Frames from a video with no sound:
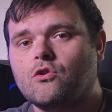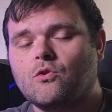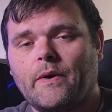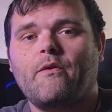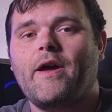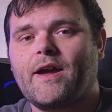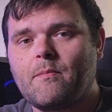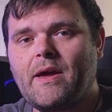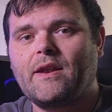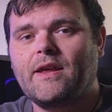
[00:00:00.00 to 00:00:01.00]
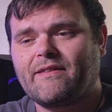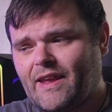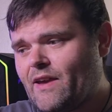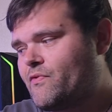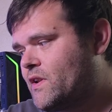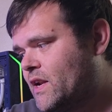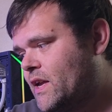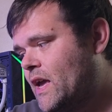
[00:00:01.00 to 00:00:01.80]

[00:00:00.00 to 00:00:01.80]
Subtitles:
Do I recommend it? Definitely.